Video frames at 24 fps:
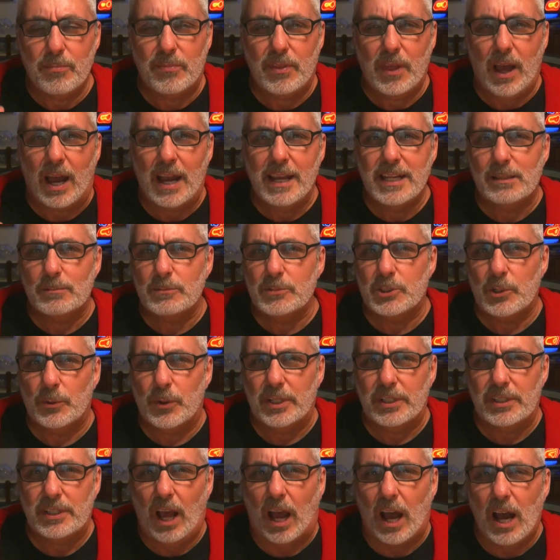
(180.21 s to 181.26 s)
items are a
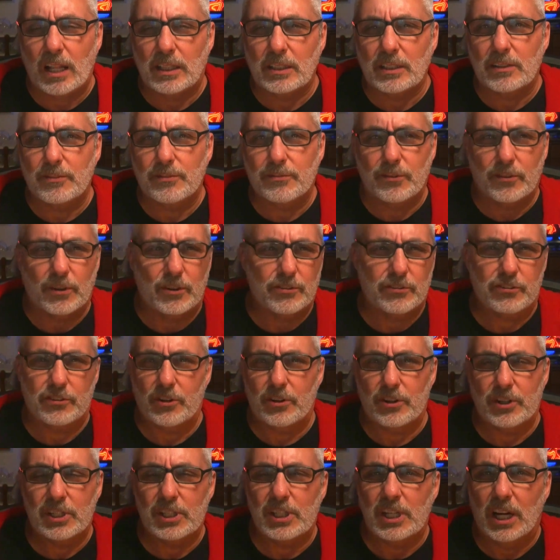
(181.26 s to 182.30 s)
dollar for a
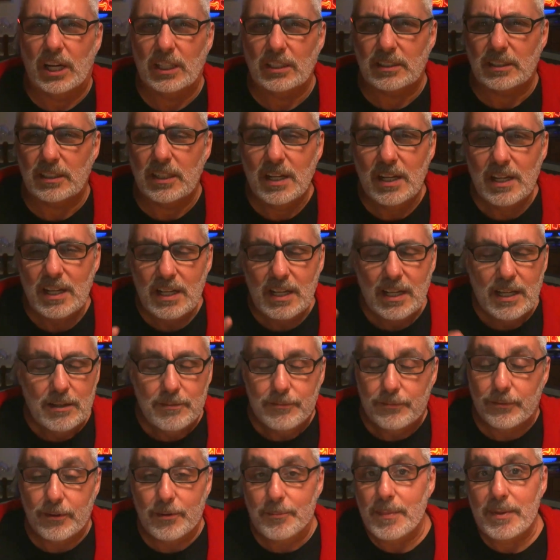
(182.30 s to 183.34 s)
certain color.
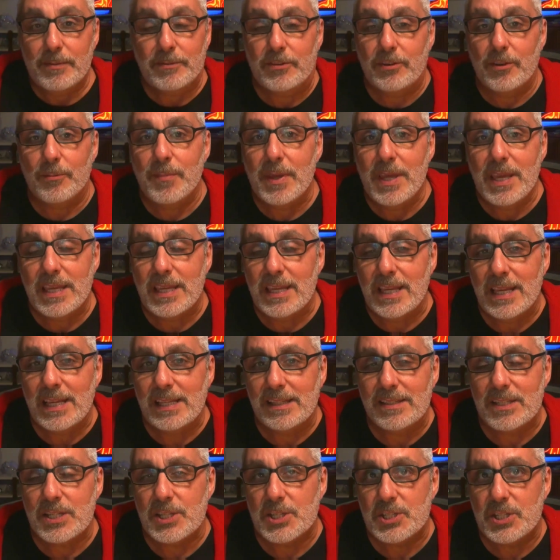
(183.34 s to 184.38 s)
To me,
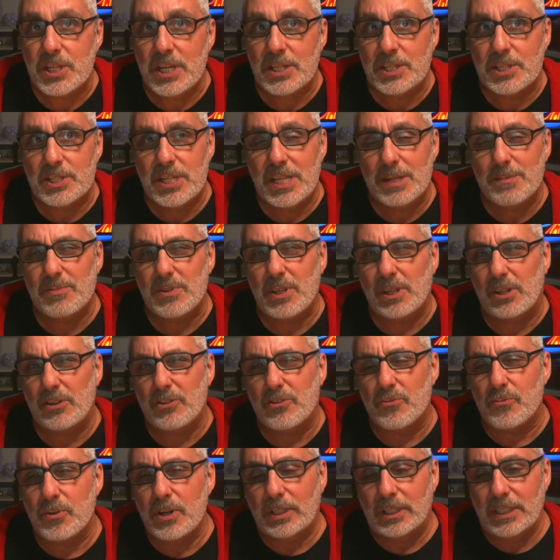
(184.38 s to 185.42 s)
it seems like
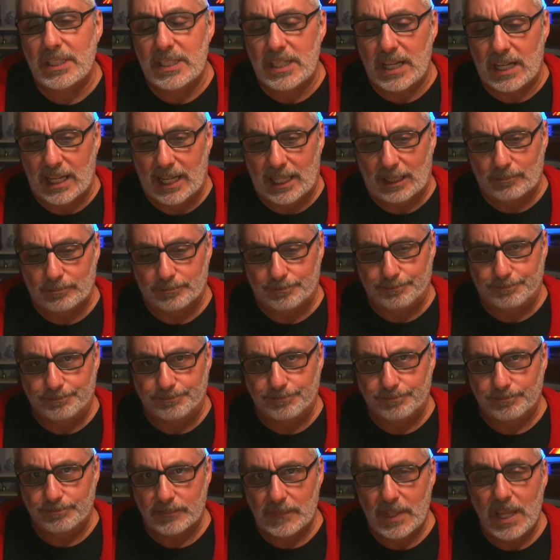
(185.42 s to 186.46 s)
it's really
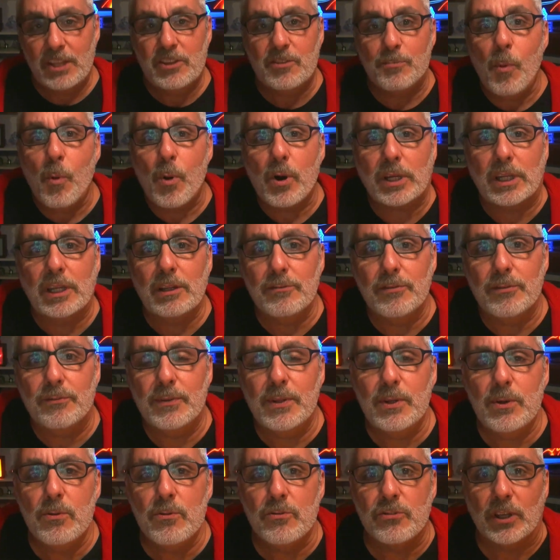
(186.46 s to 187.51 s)
it's more
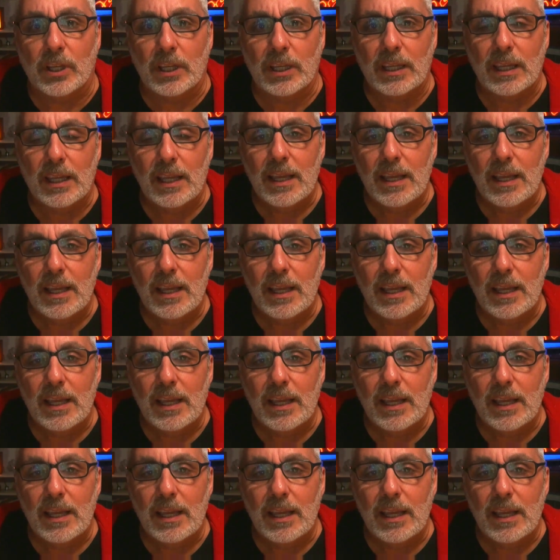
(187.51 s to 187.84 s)
confusing.